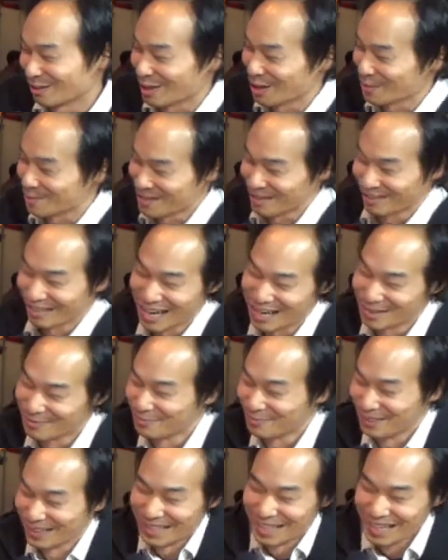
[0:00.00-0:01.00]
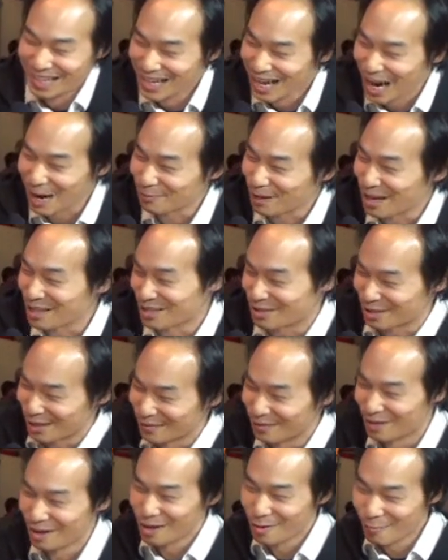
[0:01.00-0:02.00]
comes around, but I'm not sort
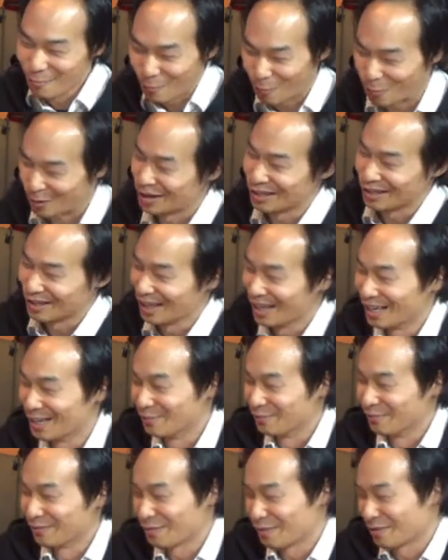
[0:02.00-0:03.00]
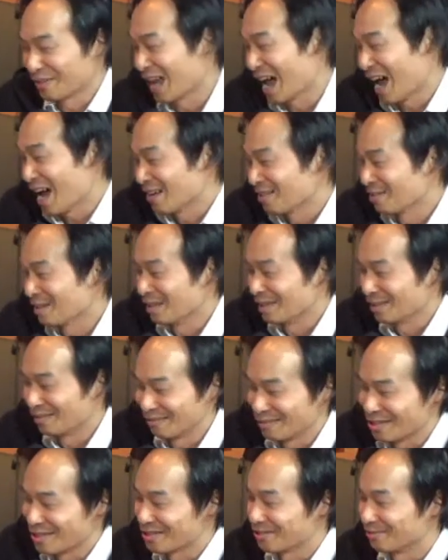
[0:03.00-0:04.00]
of worried for
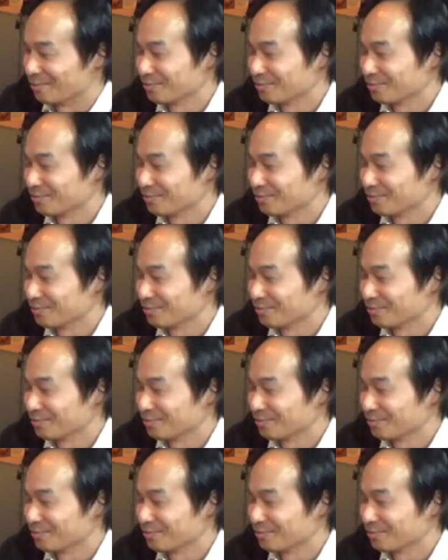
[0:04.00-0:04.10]
that reason.